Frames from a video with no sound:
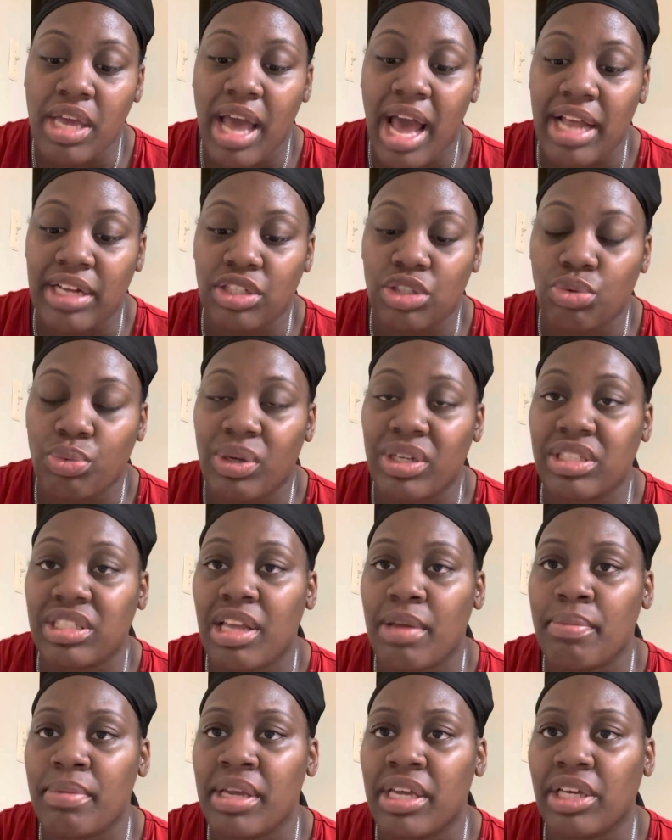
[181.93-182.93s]
I just want to
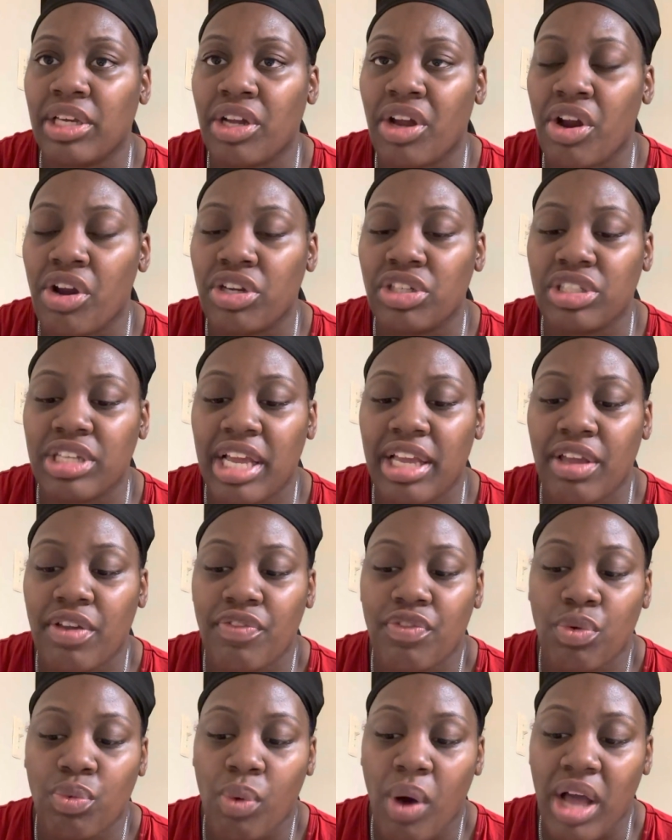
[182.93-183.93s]
say be encouraged. Thank you
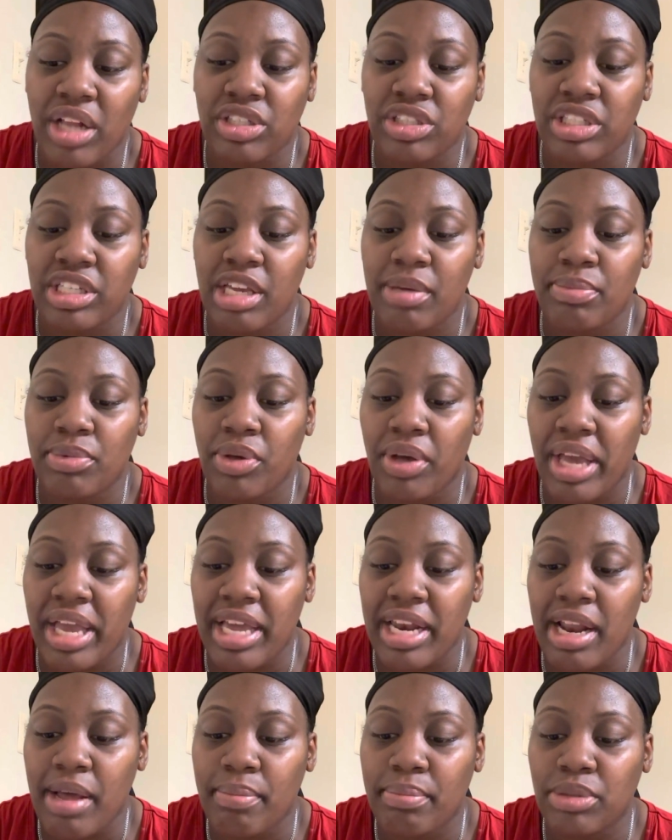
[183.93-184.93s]
for watching. Keep your
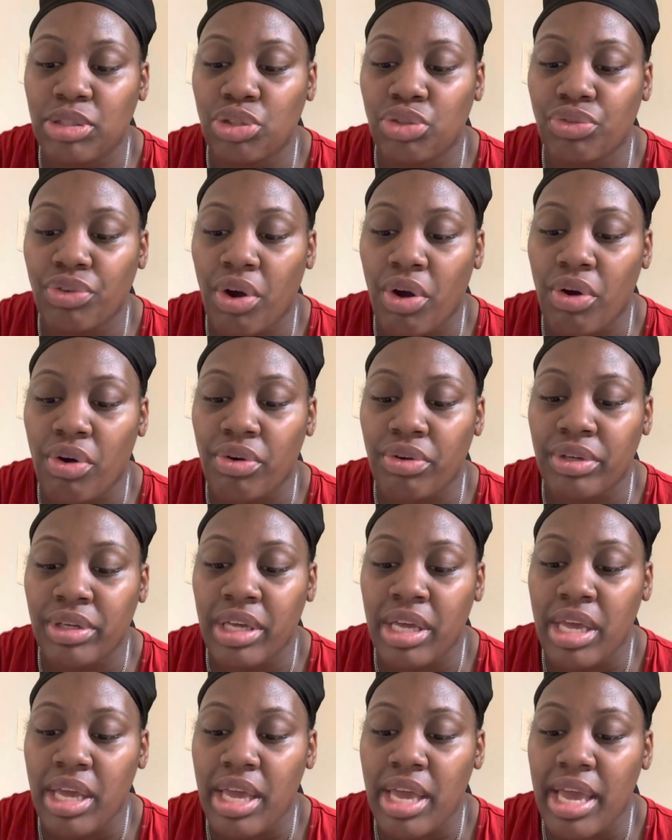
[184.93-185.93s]
head up. Be strong.
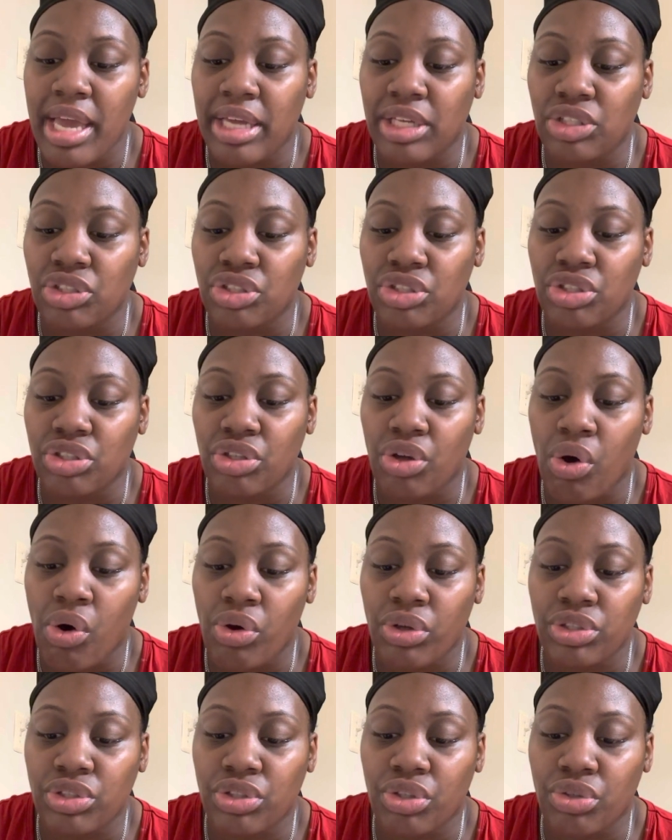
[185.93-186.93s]
And just
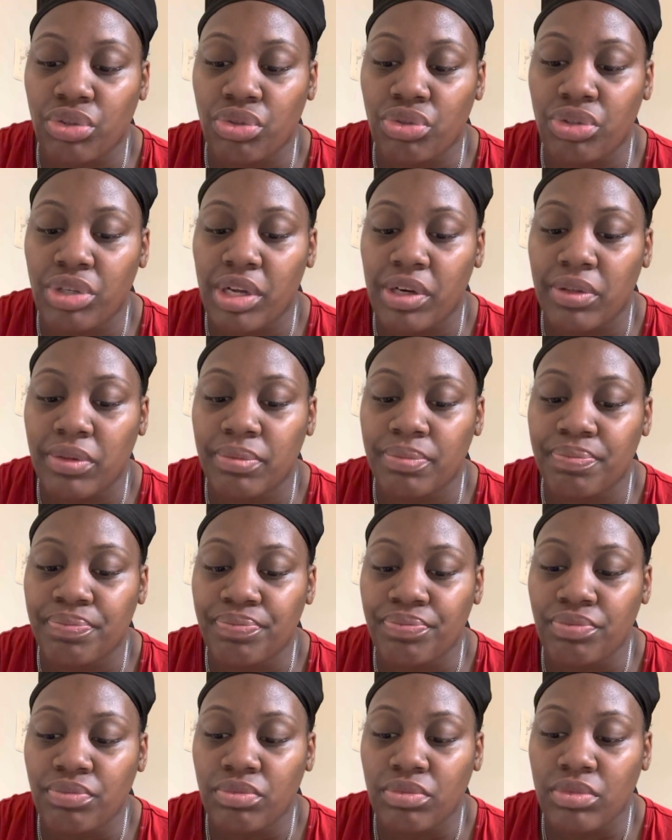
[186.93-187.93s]
also, you know,
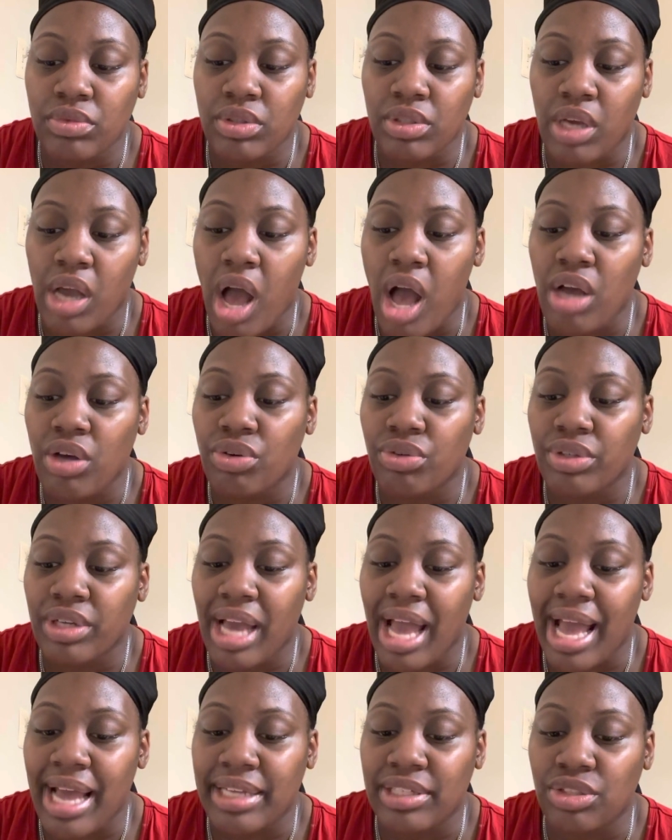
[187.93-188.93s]
God going to
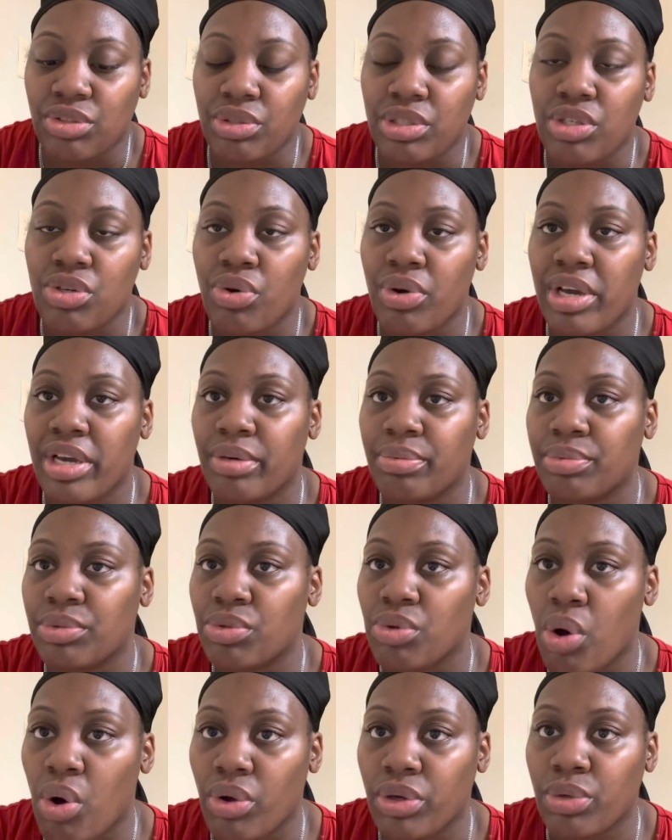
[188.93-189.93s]
guide you. He going to help
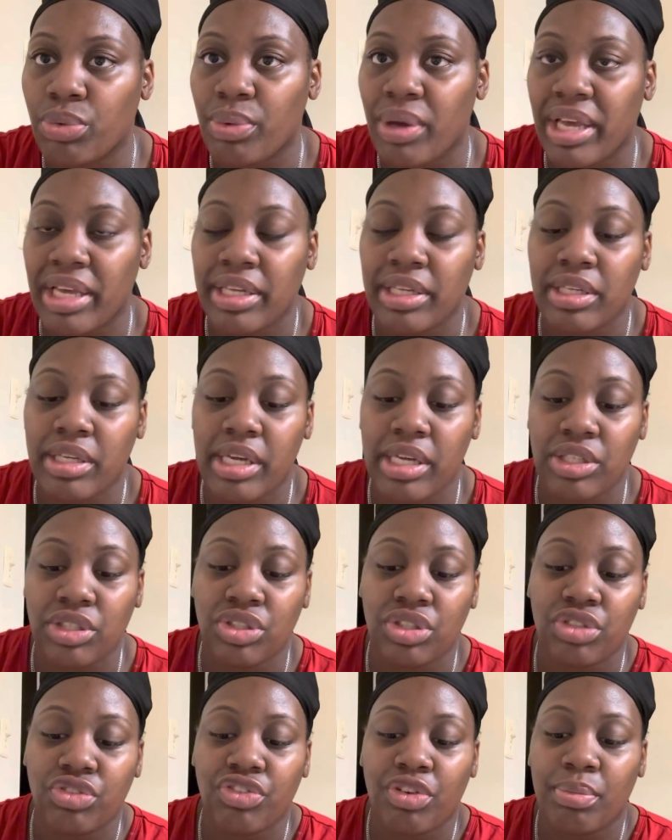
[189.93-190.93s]
you all the way. And
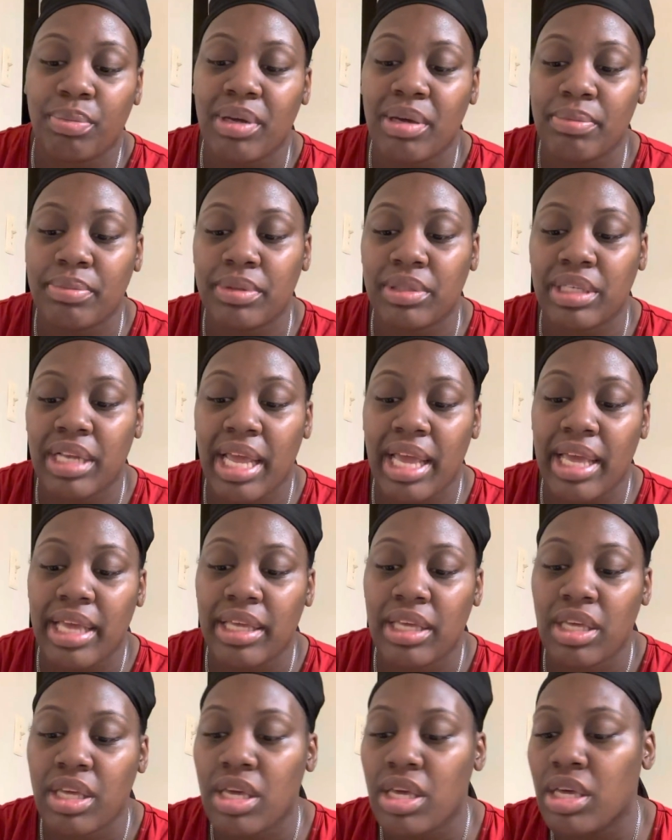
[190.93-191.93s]
just remember that
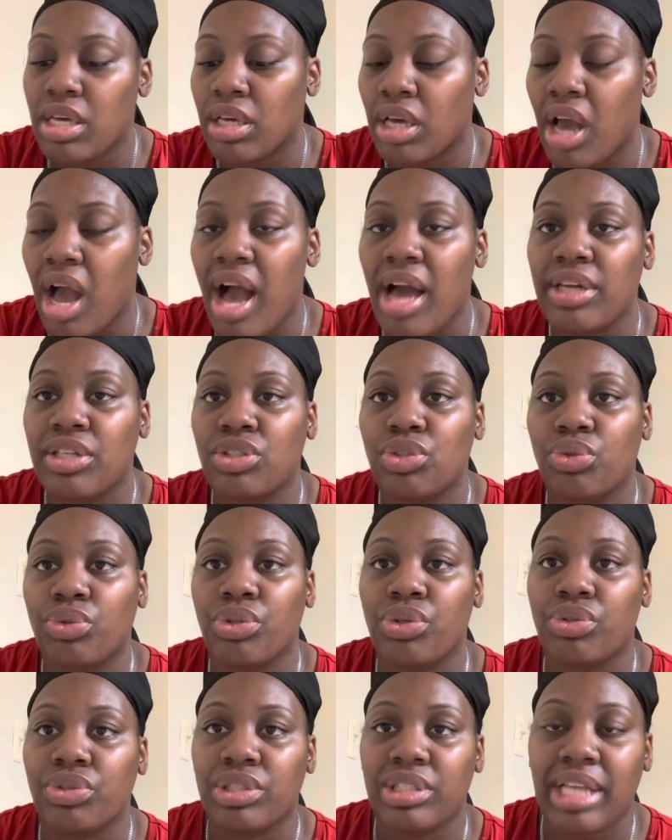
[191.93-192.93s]
God is on
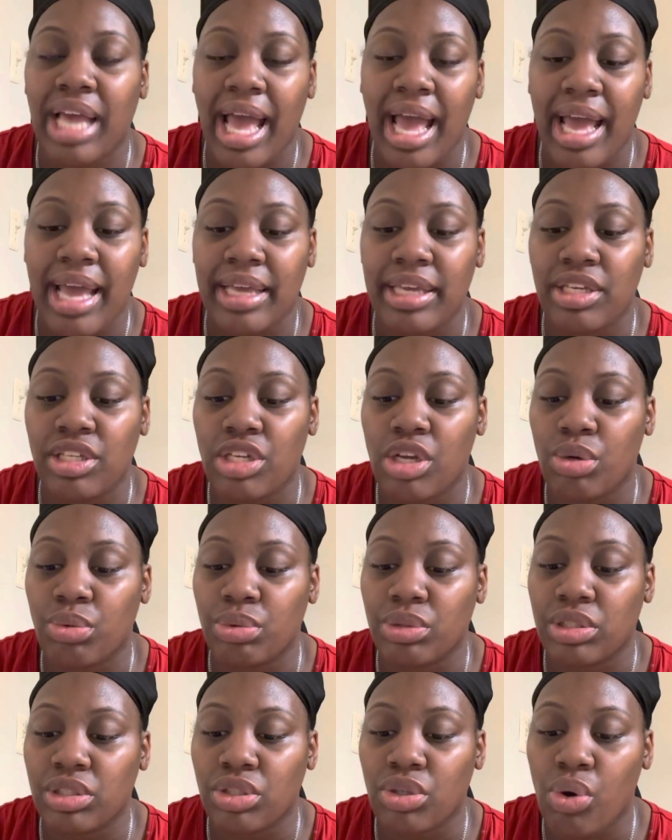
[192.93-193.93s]
your side. He know
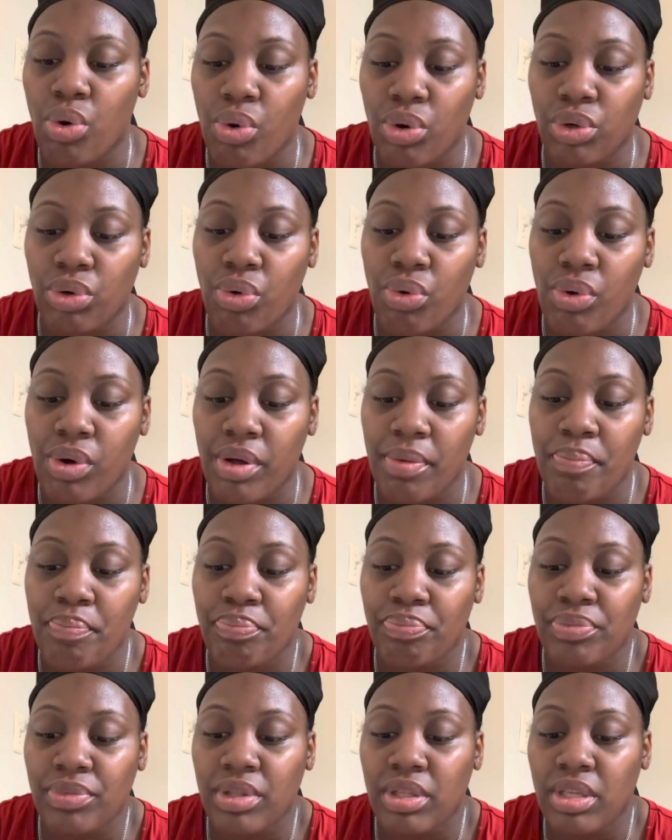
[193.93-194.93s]
what's going on.
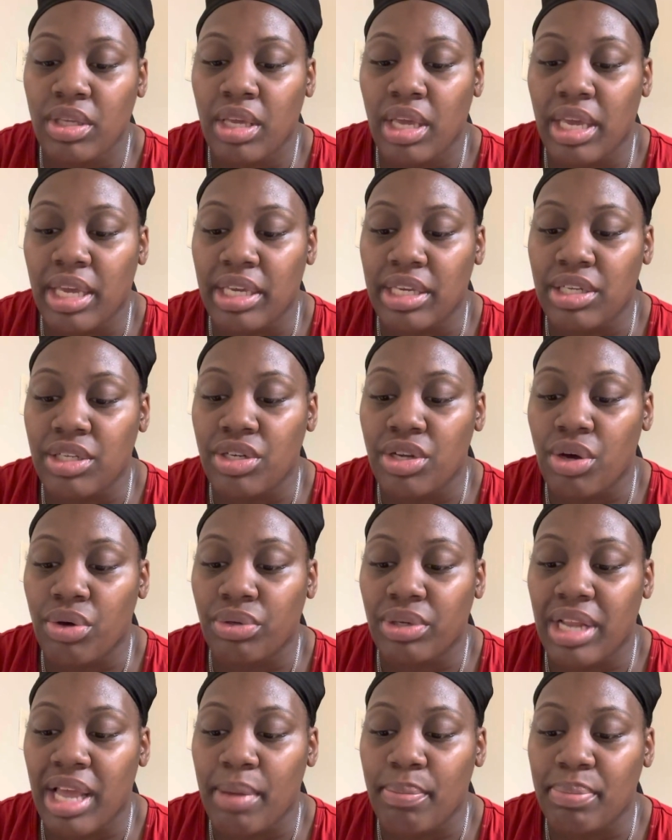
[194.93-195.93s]
And he know
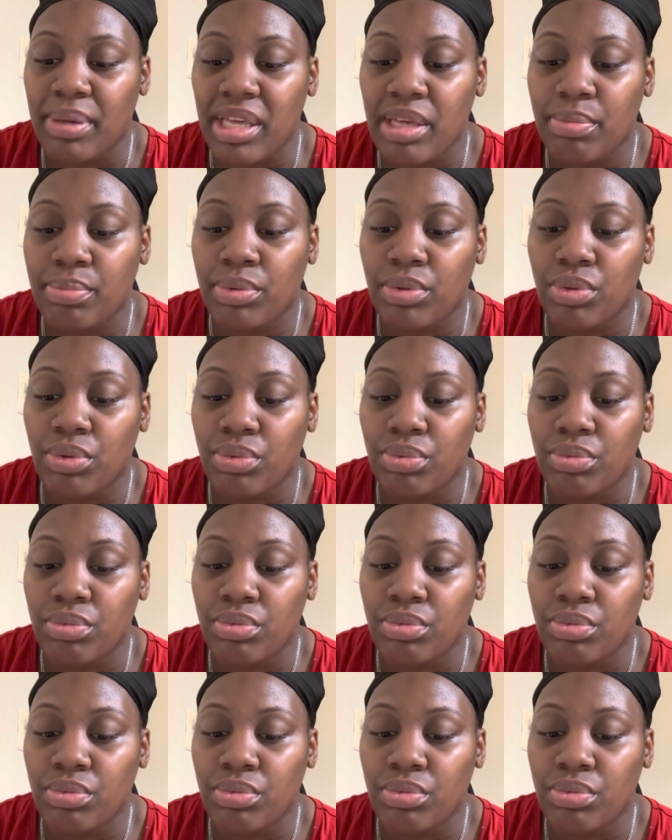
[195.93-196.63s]
that people